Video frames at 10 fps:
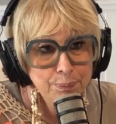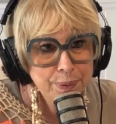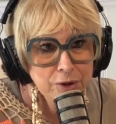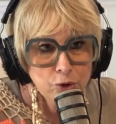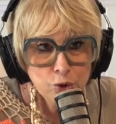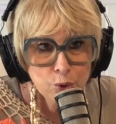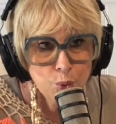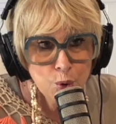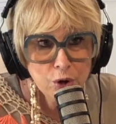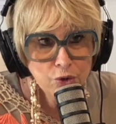build your
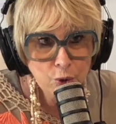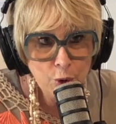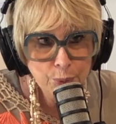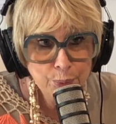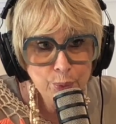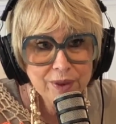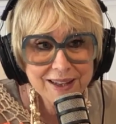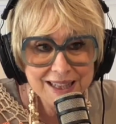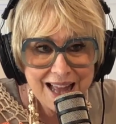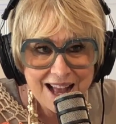wardrobe
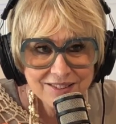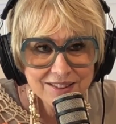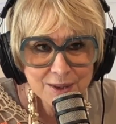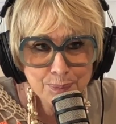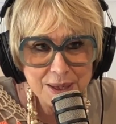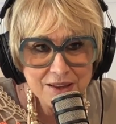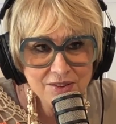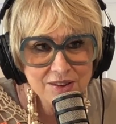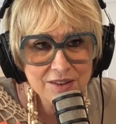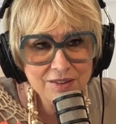with classic
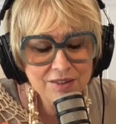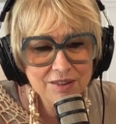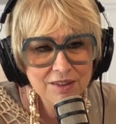pieces.